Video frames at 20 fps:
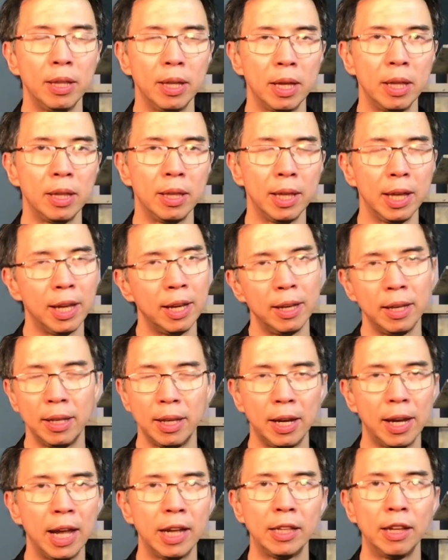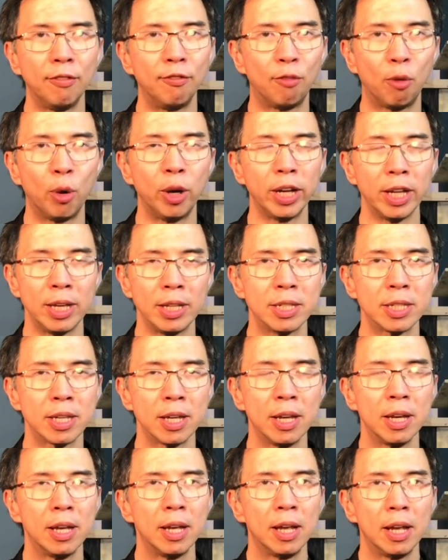in, in the 1940s,
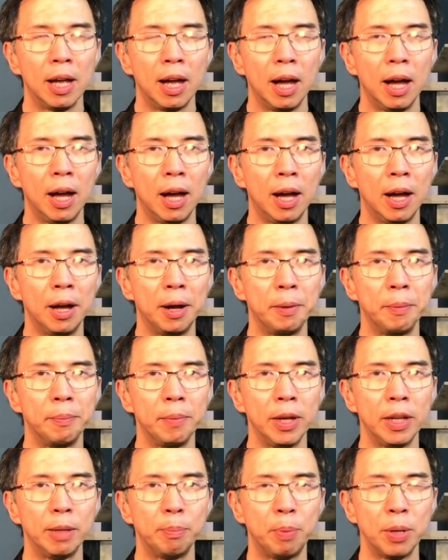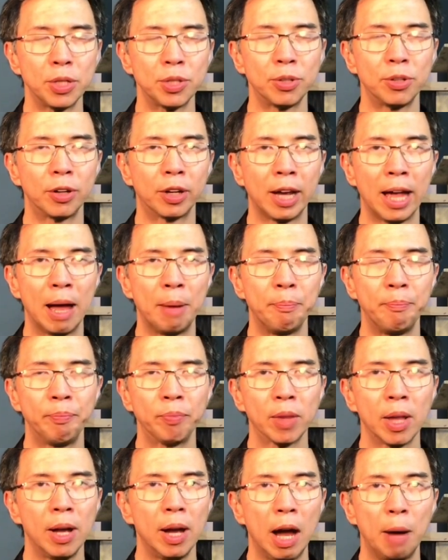um, in the prisoner camp,
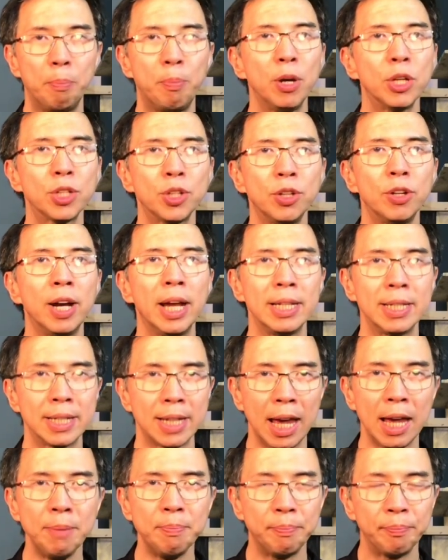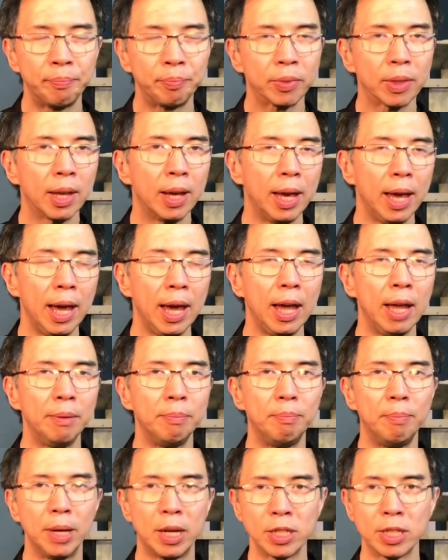a prisoner escaped.
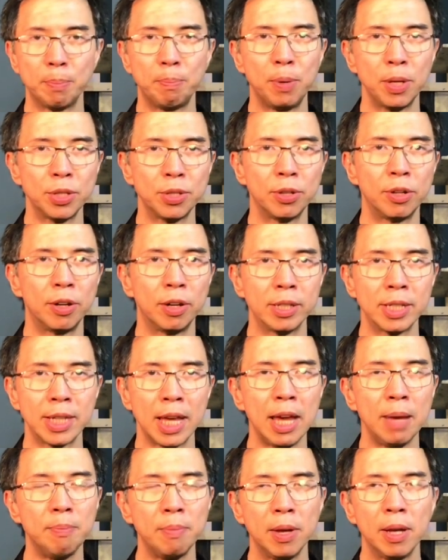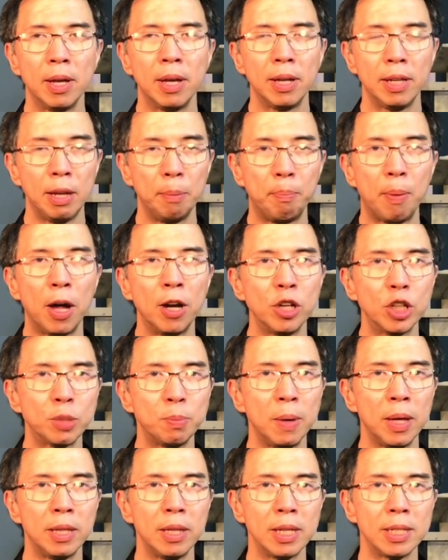And because a prisoner escaped, the
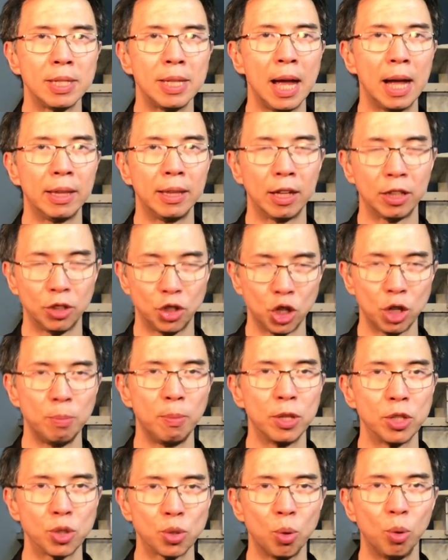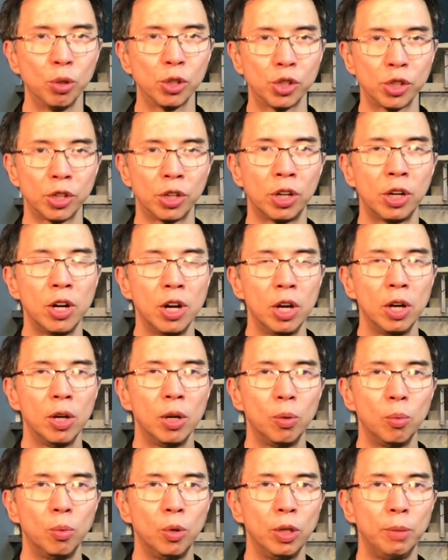punishment is that the German soldier
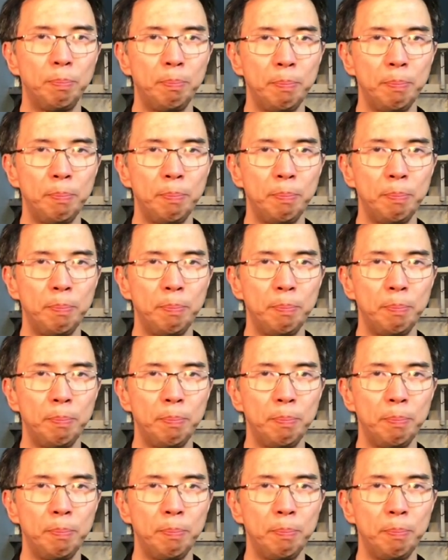would